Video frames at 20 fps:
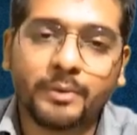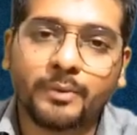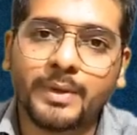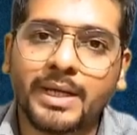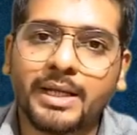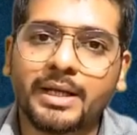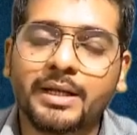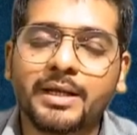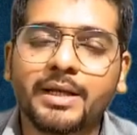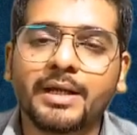
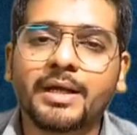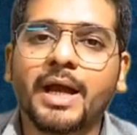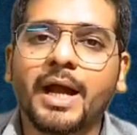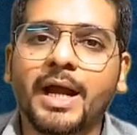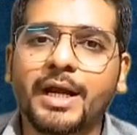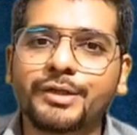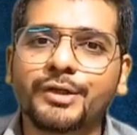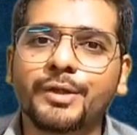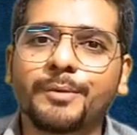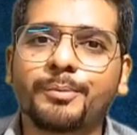well,
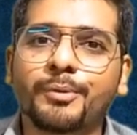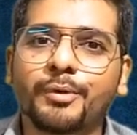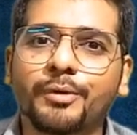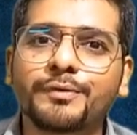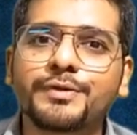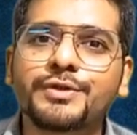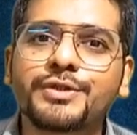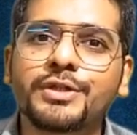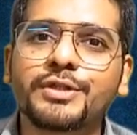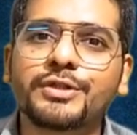and the
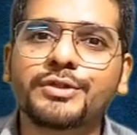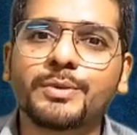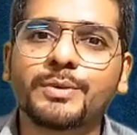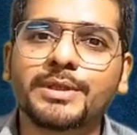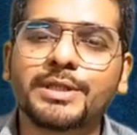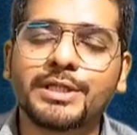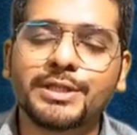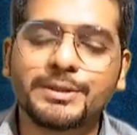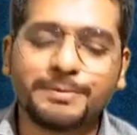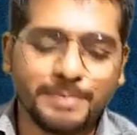provisions
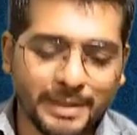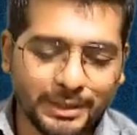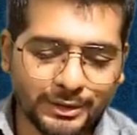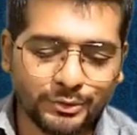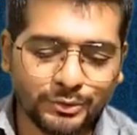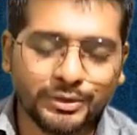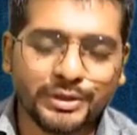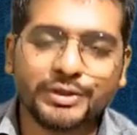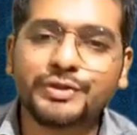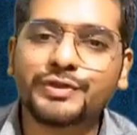with
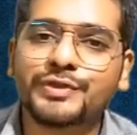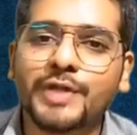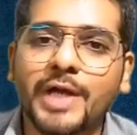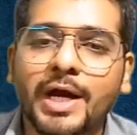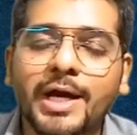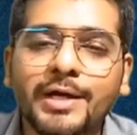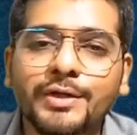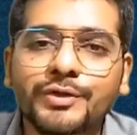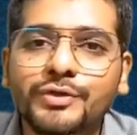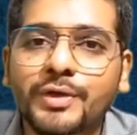respect to this
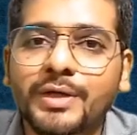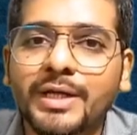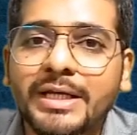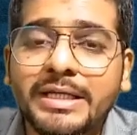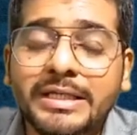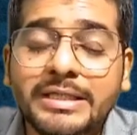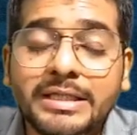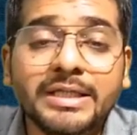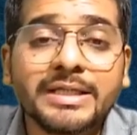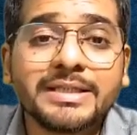charge or
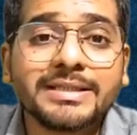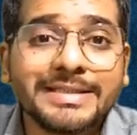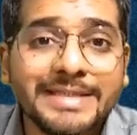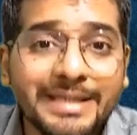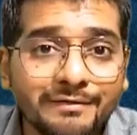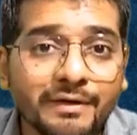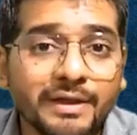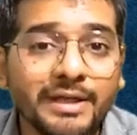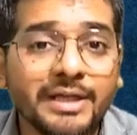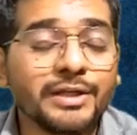anything is
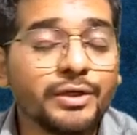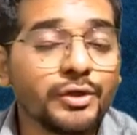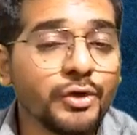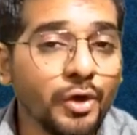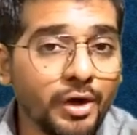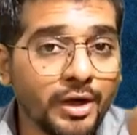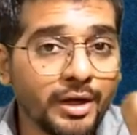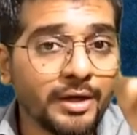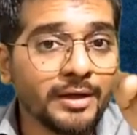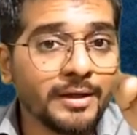given in
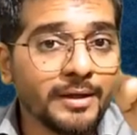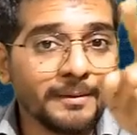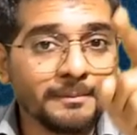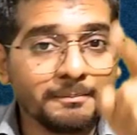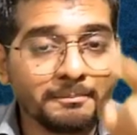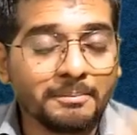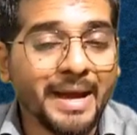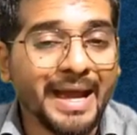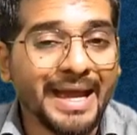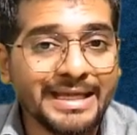your
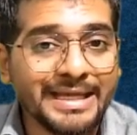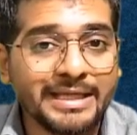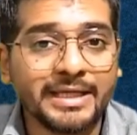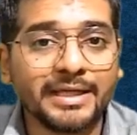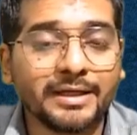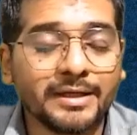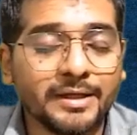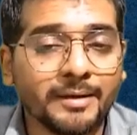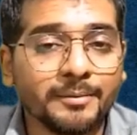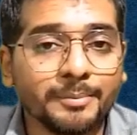
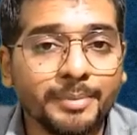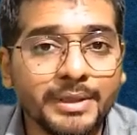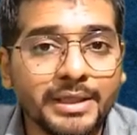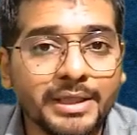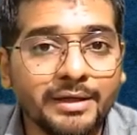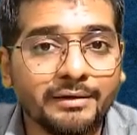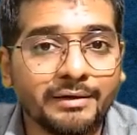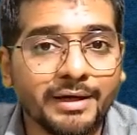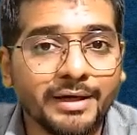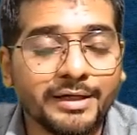banking
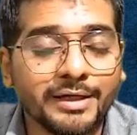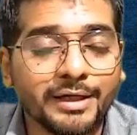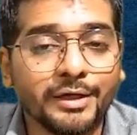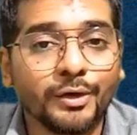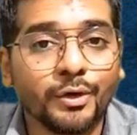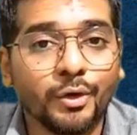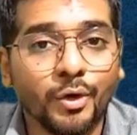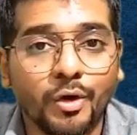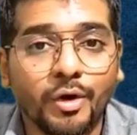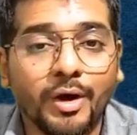company
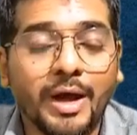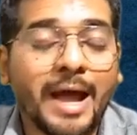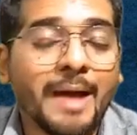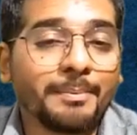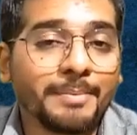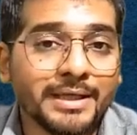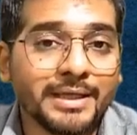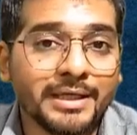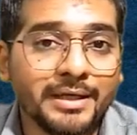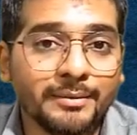related law,
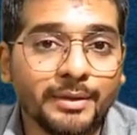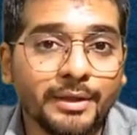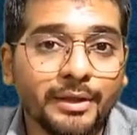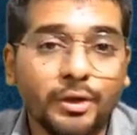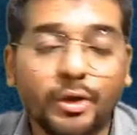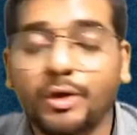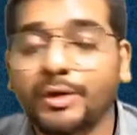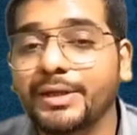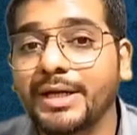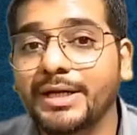applicable
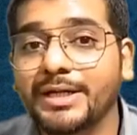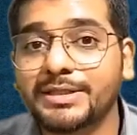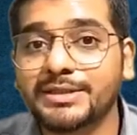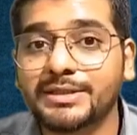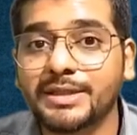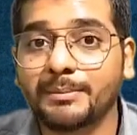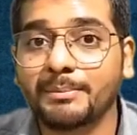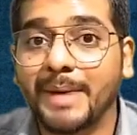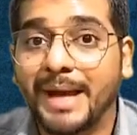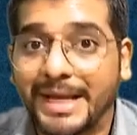law, that
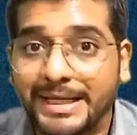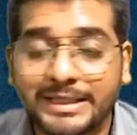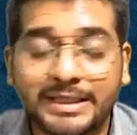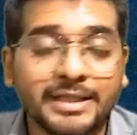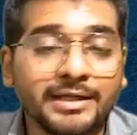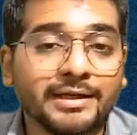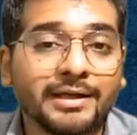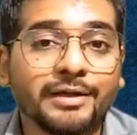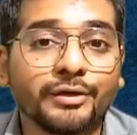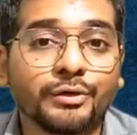is the
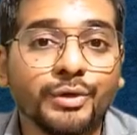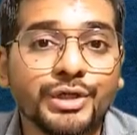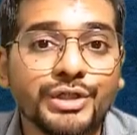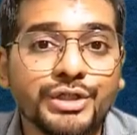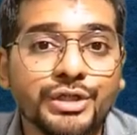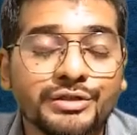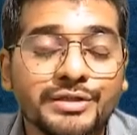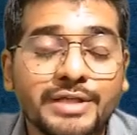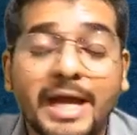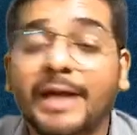Banking
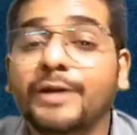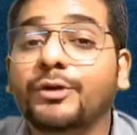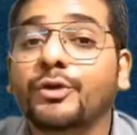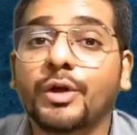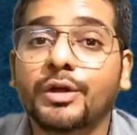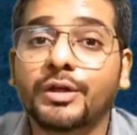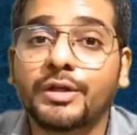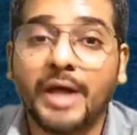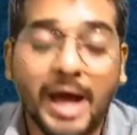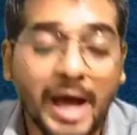Regulations Act
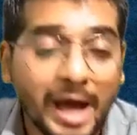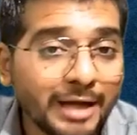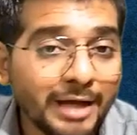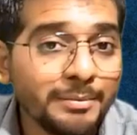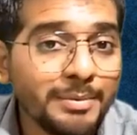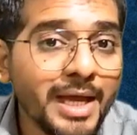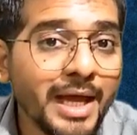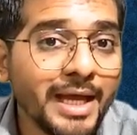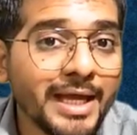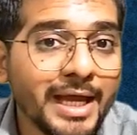or the
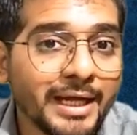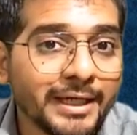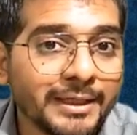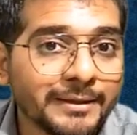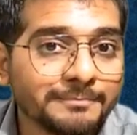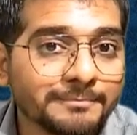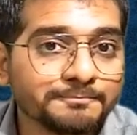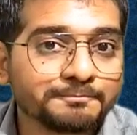RBI Act.